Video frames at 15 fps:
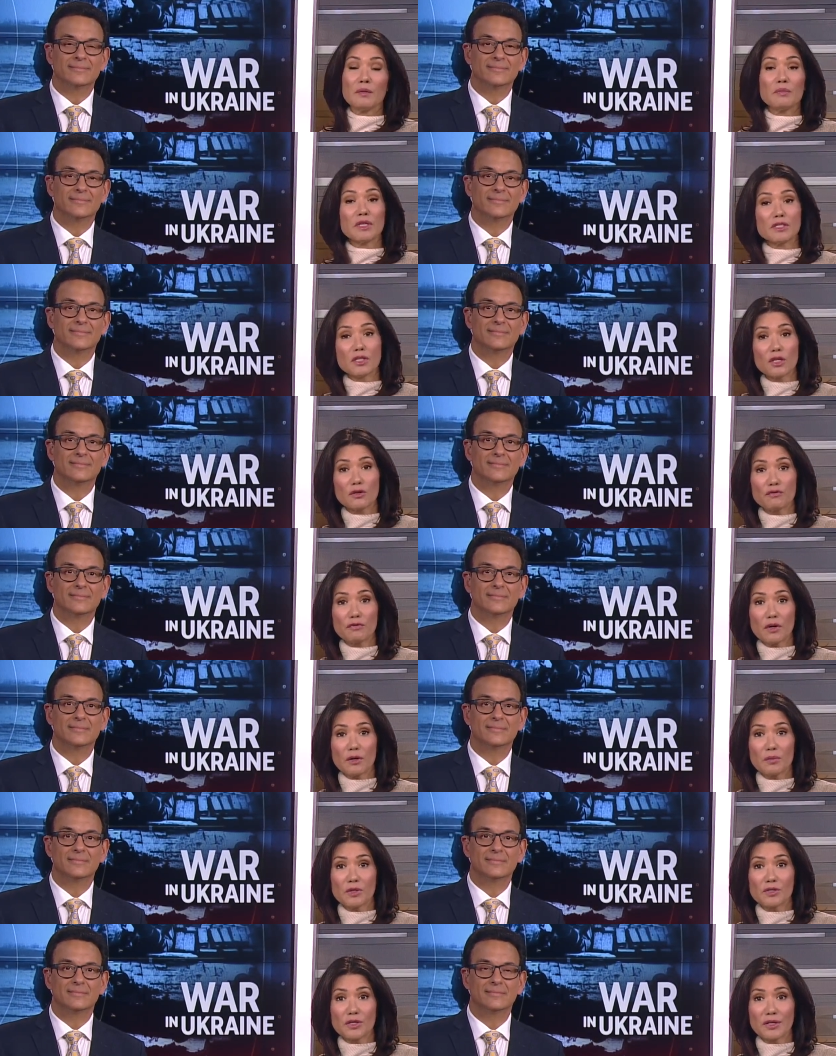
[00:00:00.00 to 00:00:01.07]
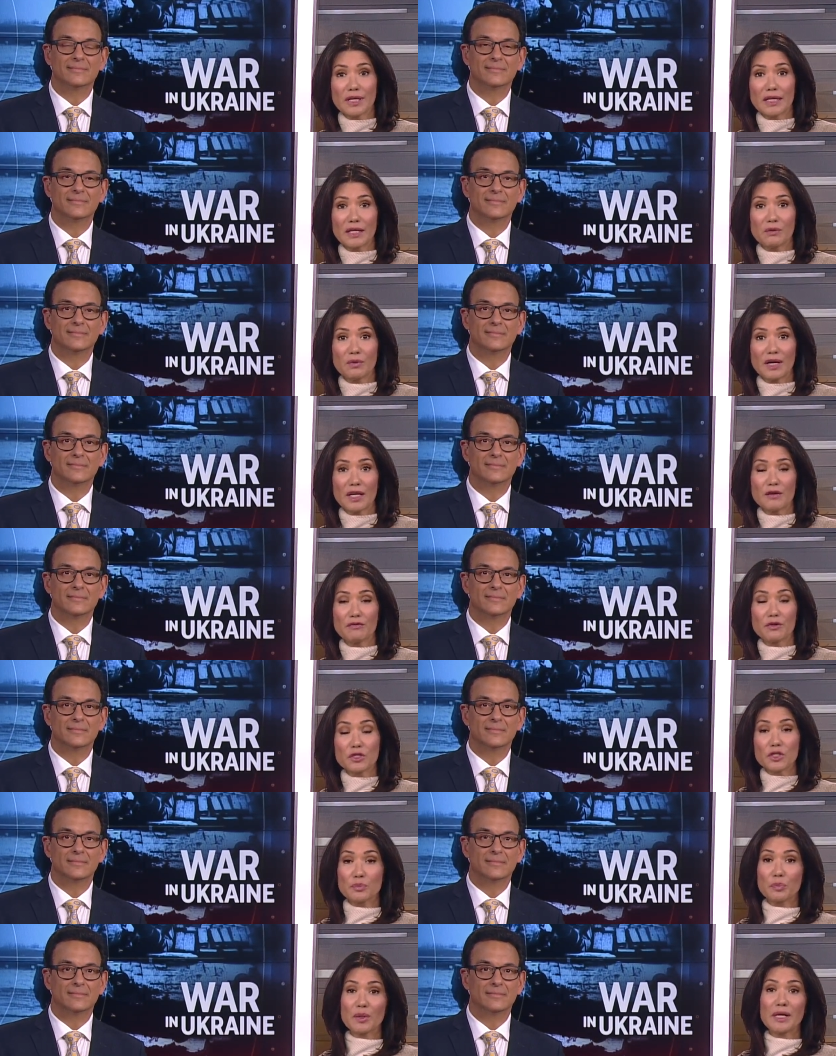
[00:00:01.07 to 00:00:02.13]
Speaker 1: Minnesota farmers are getting ready
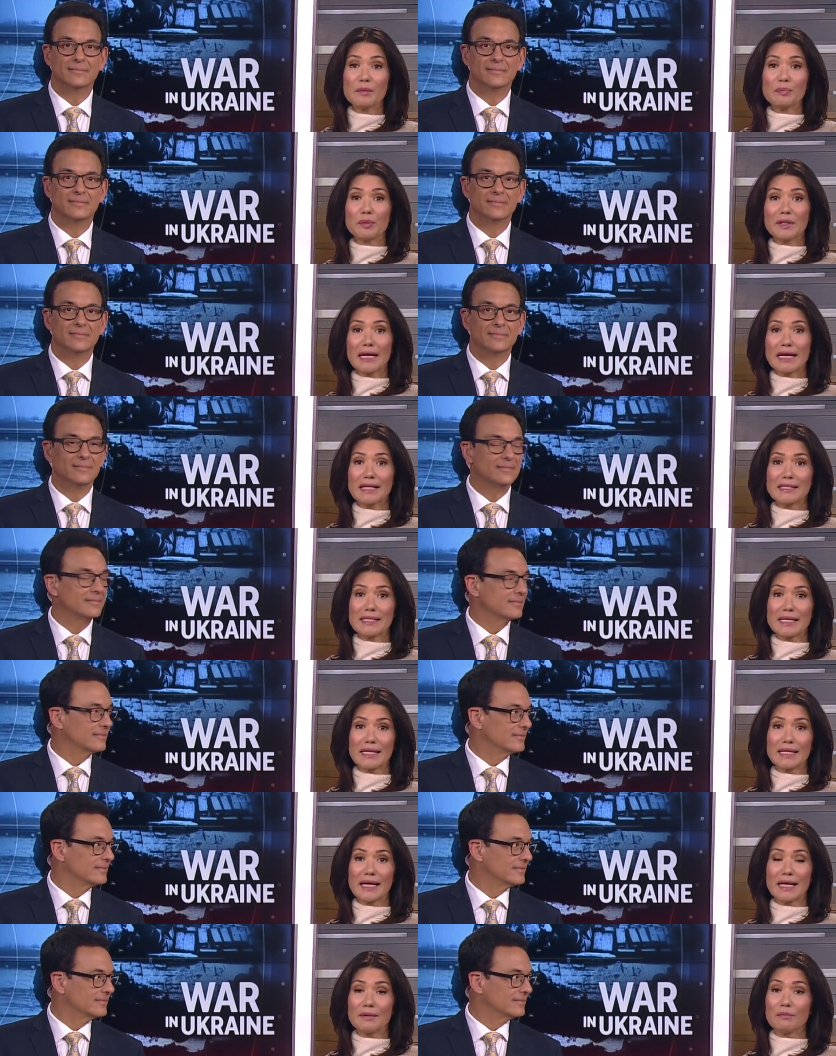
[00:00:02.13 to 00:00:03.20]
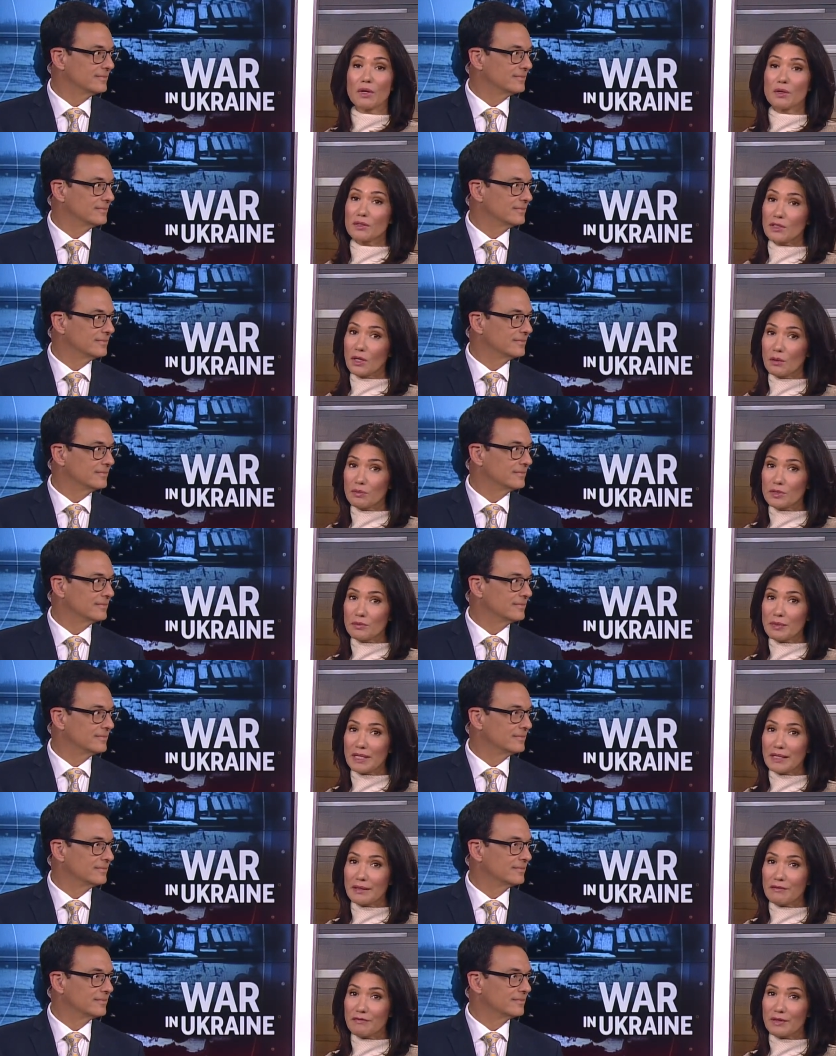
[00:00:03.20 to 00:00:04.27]
for spring planting, and most hope to
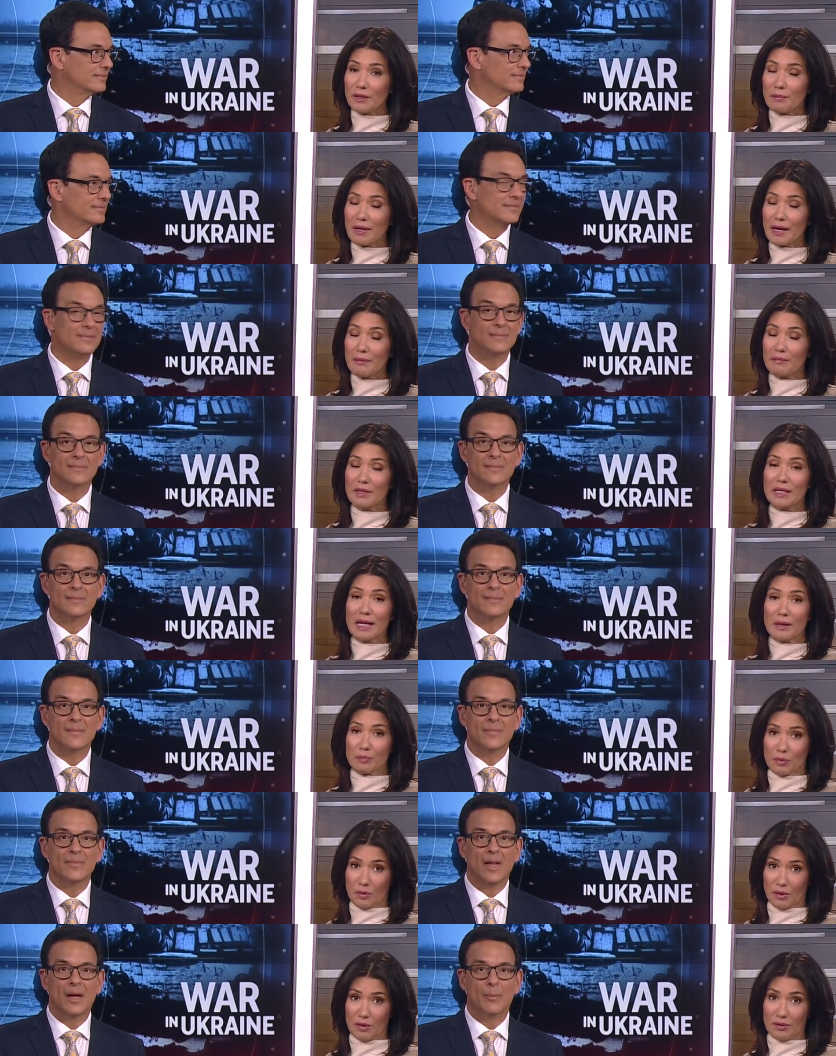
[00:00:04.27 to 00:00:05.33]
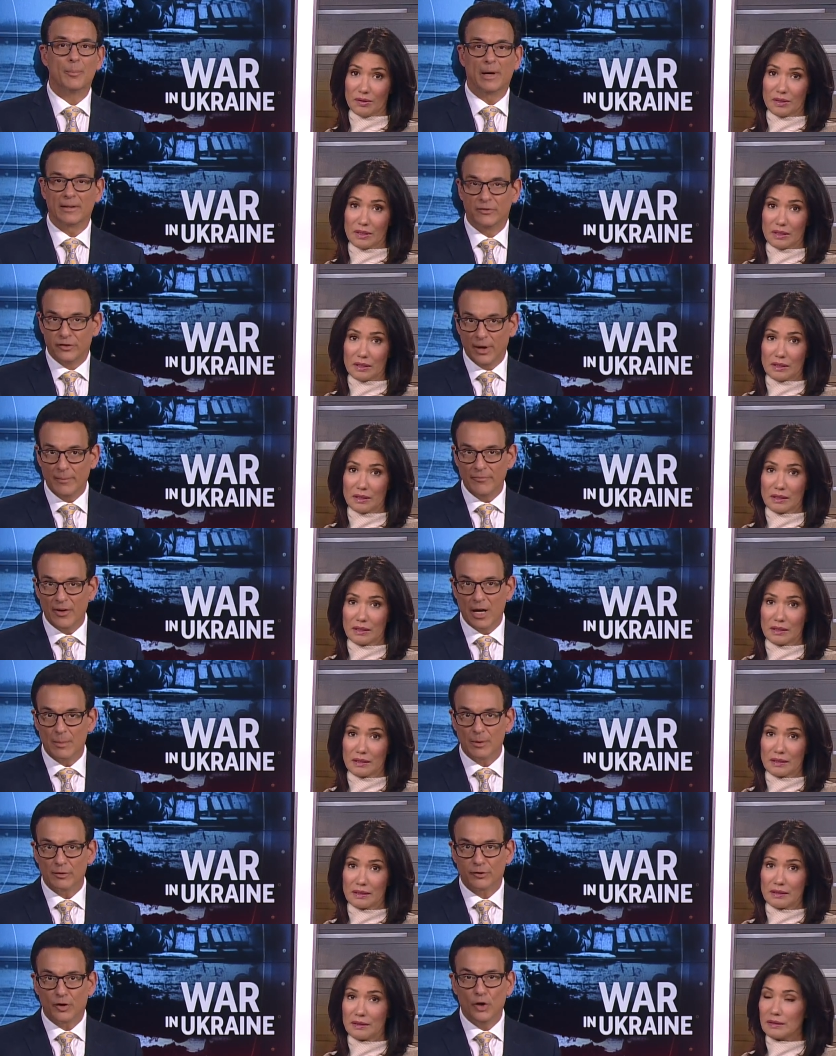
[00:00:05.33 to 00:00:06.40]
be in the field by mid April. But some
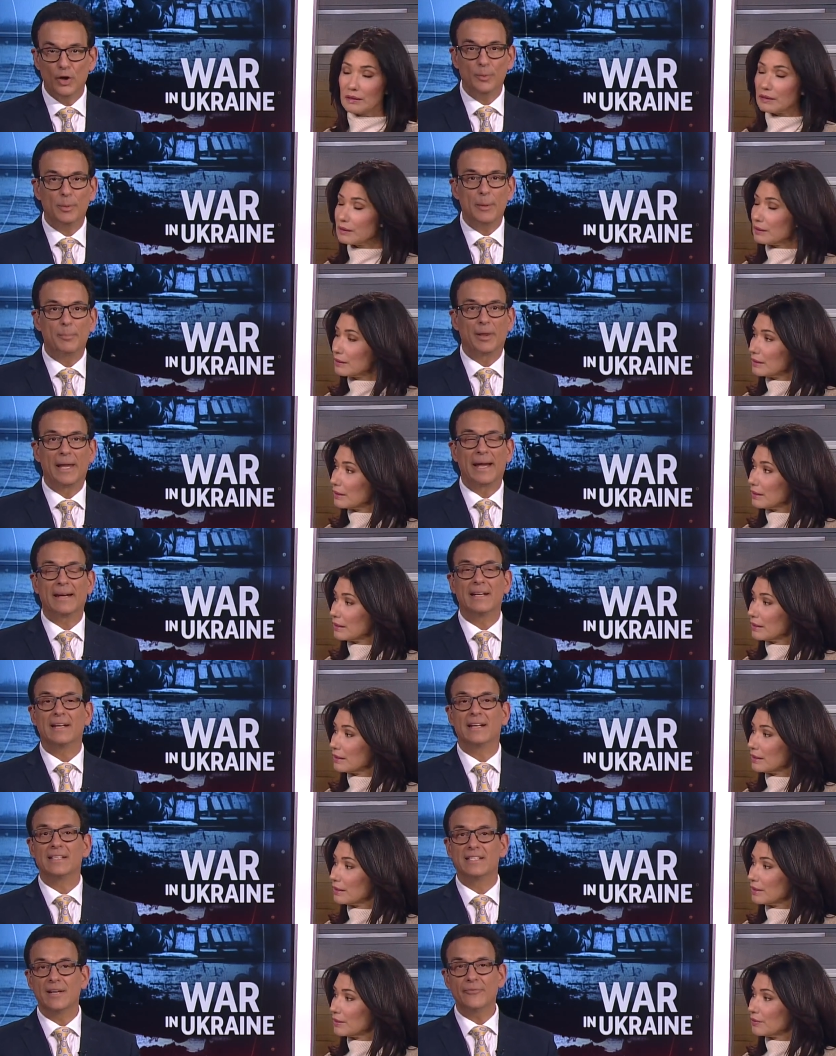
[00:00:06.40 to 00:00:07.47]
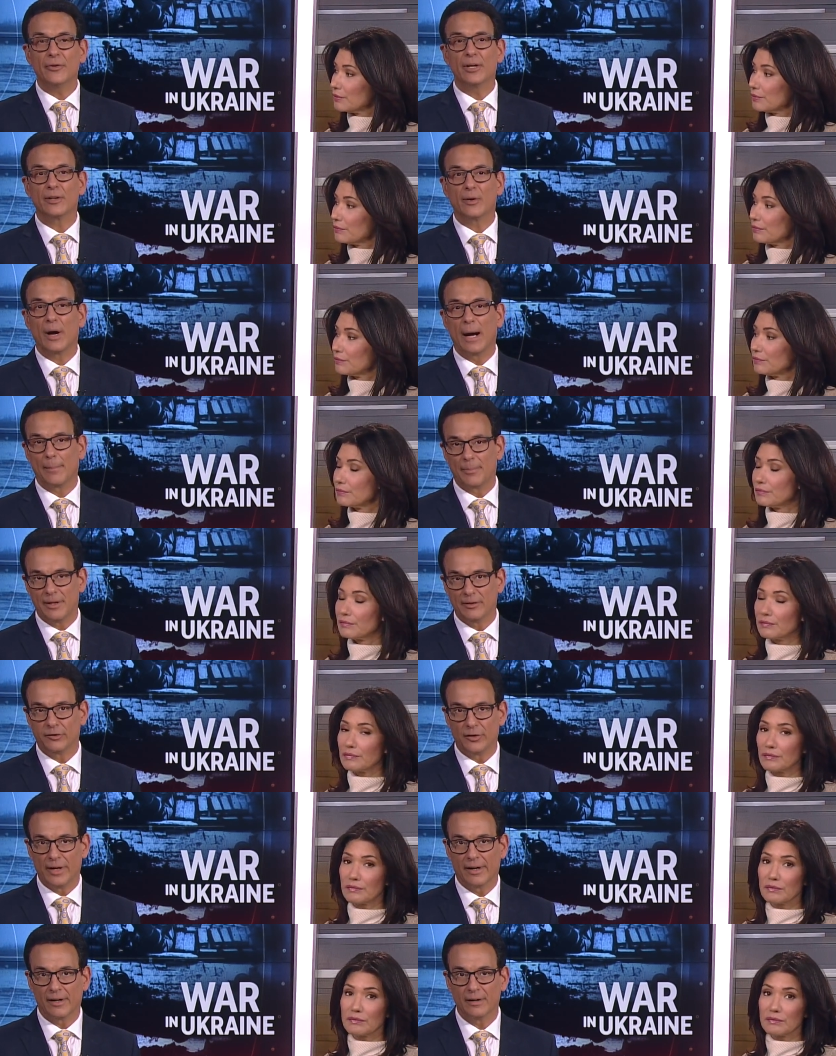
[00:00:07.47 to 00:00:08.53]
farmers could be planting a different crop
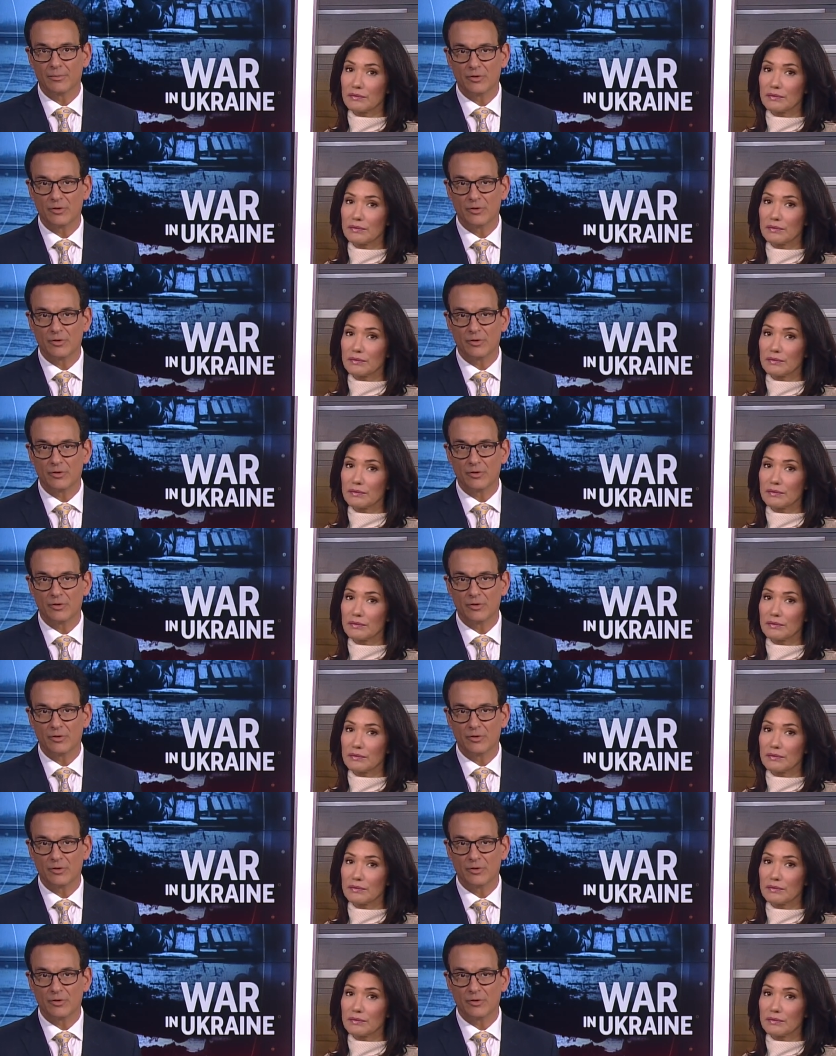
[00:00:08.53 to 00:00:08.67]
this year.